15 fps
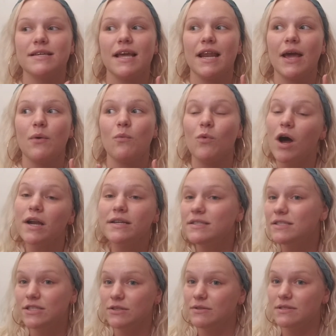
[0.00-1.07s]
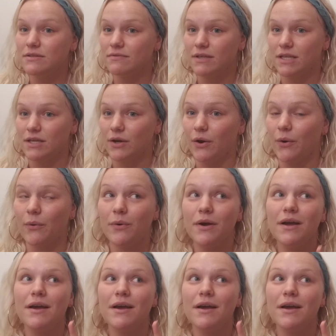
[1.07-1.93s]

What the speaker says: and I wanted to do this video